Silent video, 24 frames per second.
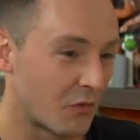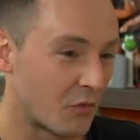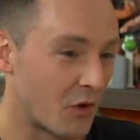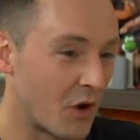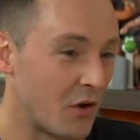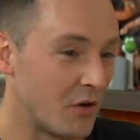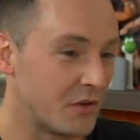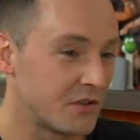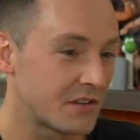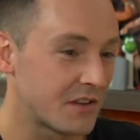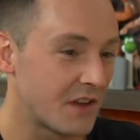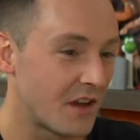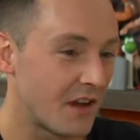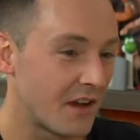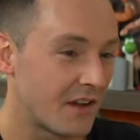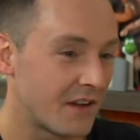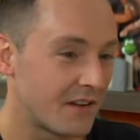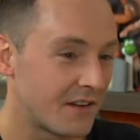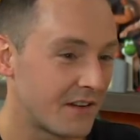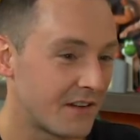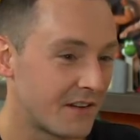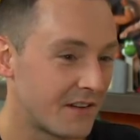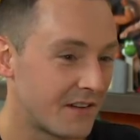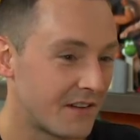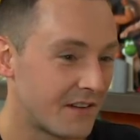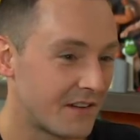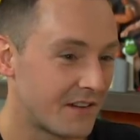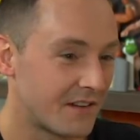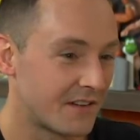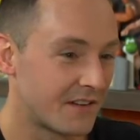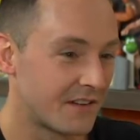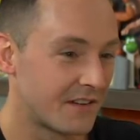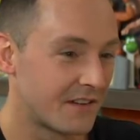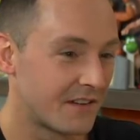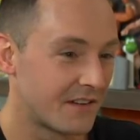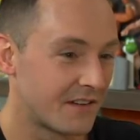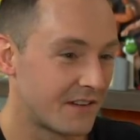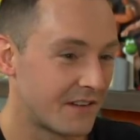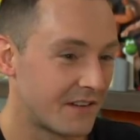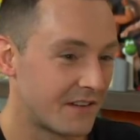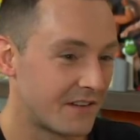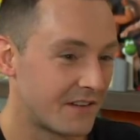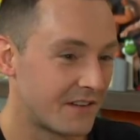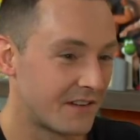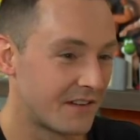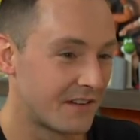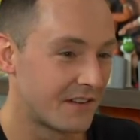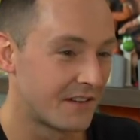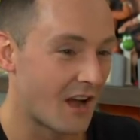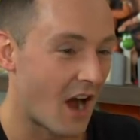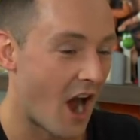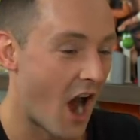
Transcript: Rose. That actually makes the most...